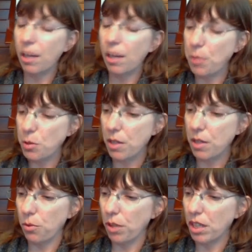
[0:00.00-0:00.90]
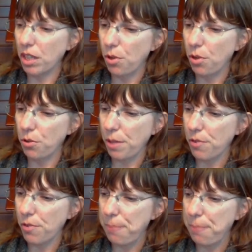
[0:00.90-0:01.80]
this would be a really good program
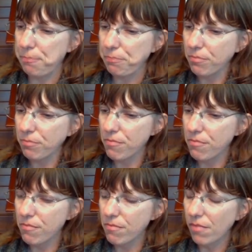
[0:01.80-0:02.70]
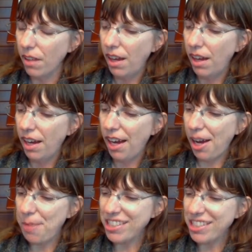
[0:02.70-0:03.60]
for them.